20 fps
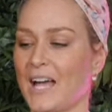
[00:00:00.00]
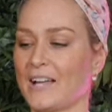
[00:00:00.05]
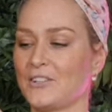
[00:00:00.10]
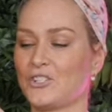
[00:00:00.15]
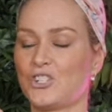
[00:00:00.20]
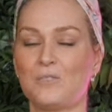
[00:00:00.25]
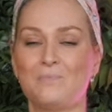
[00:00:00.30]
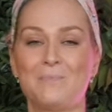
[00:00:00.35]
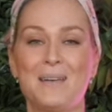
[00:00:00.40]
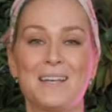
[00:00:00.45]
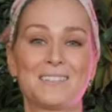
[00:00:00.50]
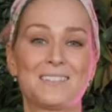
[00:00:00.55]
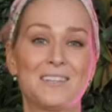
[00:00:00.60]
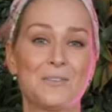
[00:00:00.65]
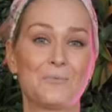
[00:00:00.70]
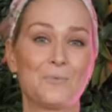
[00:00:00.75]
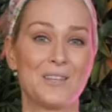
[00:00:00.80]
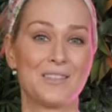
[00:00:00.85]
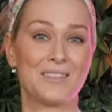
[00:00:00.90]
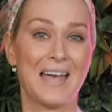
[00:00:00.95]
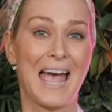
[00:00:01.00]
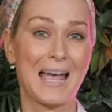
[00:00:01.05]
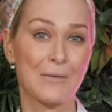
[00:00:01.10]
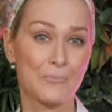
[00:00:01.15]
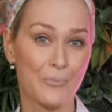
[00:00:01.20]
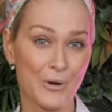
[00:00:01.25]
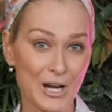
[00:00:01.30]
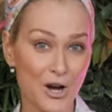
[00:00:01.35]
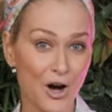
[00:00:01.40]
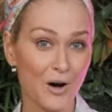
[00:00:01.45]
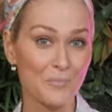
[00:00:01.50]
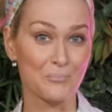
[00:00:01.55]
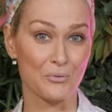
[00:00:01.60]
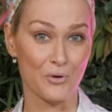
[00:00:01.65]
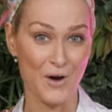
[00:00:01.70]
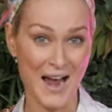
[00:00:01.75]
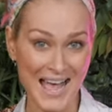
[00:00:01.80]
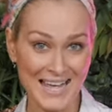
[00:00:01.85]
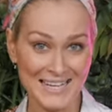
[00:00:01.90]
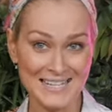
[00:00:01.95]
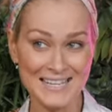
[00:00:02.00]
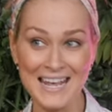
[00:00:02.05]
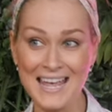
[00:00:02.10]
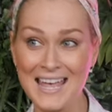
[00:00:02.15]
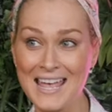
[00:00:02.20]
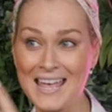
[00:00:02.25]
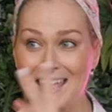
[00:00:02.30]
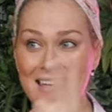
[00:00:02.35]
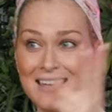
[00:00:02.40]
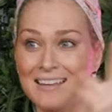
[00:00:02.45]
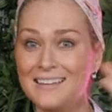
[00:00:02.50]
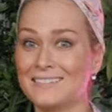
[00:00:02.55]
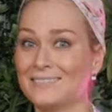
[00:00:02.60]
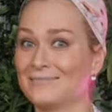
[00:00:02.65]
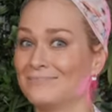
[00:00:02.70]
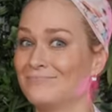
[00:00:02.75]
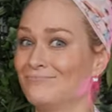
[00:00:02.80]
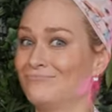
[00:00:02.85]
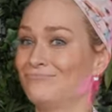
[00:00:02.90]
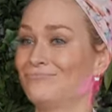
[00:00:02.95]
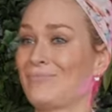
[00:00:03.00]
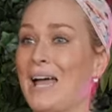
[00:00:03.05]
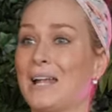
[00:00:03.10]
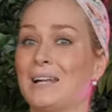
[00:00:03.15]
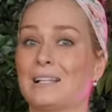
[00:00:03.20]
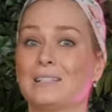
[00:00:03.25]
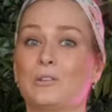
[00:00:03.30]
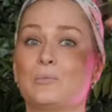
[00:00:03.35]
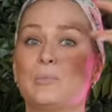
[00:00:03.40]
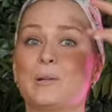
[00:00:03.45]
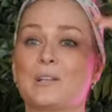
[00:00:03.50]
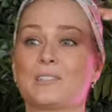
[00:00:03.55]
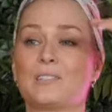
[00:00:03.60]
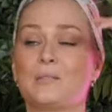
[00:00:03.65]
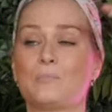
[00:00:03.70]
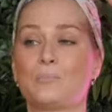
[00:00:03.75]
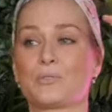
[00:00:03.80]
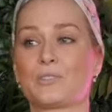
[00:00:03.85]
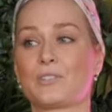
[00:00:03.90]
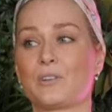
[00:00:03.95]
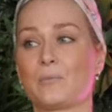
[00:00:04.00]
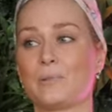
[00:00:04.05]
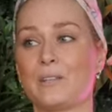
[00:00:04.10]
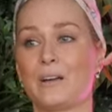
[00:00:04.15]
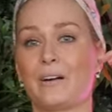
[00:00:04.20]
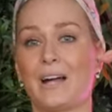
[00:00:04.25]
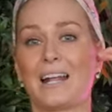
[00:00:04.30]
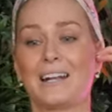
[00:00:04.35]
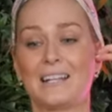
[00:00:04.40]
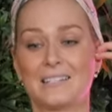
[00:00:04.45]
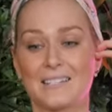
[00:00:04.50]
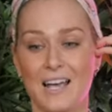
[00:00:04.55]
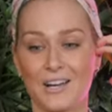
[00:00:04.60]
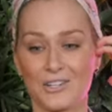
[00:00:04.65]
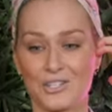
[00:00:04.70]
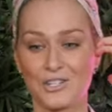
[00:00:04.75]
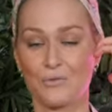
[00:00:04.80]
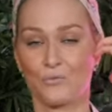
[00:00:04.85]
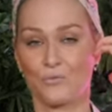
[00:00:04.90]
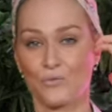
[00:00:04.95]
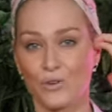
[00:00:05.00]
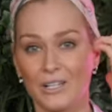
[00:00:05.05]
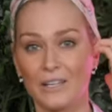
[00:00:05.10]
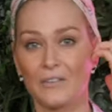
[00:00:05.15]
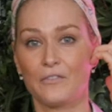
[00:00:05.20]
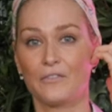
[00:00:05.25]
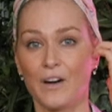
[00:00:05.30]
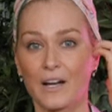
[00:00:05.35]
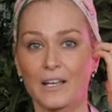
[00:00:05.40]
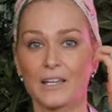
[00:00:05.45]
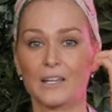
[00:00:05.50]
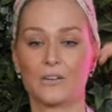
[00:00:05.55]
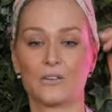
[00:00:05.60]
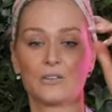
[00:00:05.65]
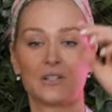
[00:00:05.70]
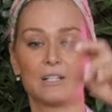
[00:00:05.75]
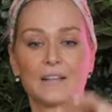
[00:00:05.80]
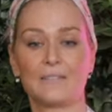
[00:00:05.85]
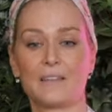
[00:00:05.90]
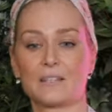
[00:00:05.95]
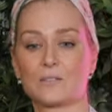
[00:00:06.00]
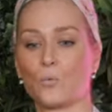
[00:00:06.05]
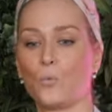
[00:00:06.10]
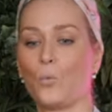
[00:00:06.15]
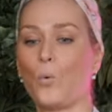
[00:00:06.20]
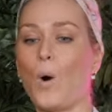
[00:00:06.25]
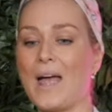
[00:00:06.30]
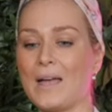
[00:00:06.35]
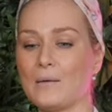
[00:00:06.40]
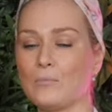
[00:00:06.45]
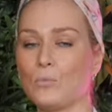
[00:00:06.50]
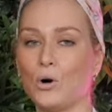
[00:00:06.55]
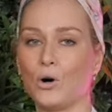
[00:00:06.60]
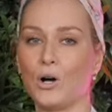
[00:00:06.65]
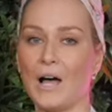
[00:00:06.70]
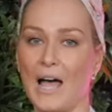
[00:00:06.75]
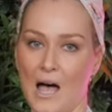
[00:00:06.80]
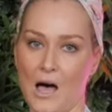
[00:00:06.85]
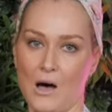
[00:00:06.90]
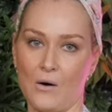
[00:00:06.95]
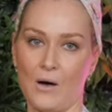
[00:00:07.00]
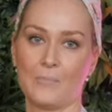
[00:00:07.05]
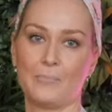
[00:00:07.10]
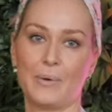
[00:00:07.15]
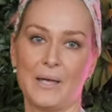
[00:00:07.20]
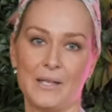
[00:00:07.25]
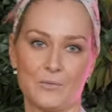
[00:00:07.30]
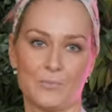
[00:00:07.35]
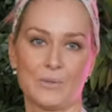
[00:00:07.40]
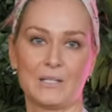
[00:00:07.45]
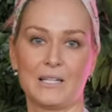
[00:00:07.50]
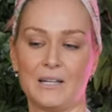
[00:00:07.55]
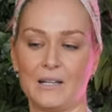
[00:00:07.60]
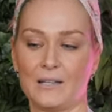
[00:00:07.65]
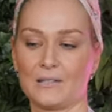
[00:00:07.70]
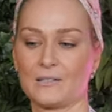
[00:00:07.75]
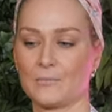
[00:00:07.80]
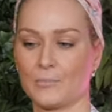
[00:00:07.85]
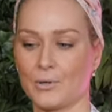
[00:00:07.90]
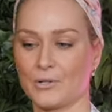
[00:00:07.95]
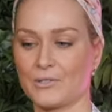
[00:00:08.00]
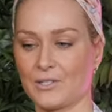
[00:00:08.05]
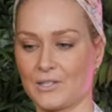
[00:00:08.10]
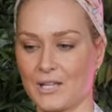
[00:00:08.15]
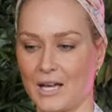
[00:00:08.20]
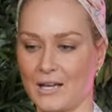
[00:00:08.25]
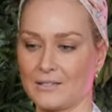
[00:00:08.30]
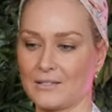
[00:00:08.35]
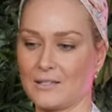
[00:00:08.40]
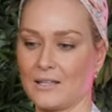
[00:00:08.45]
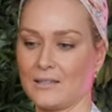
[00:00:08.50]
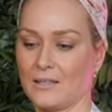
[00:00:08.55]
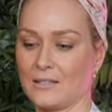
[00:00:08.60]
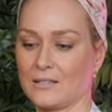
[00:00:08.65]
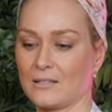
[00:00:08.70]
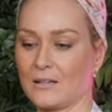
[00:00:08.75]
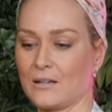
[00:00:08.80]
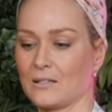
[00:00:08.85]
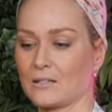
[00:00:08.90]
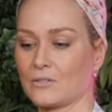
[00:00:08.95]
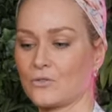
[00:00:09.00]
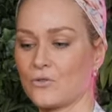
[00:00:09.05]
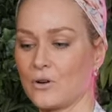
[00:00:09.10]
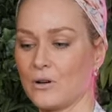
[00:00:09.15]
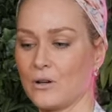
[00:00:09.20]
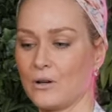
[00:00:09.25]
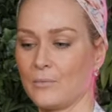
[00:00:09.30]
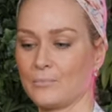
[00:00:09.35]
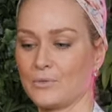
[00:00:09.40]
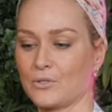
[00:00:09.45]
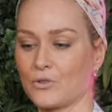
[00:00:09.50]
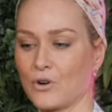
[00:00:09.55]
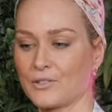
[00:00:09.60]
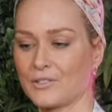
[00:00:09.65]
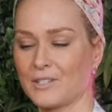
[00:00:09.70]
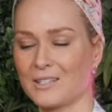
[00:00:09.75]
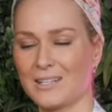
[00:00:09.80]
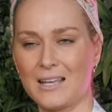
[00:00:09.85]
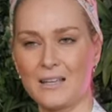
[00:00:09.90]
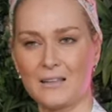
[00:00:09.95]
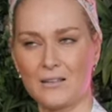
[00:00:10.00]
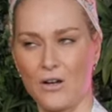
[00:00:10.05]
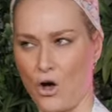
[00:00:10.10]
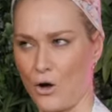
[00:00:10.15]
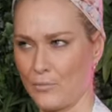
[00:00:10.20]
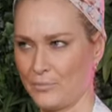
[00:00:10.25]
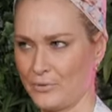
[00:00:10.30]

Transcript: and she mixed it with apricot brandy and a little bit of simple syrup in there, and it's actually really good, and that's way more how a peach Bellini is supposed to taste than this monstrosity.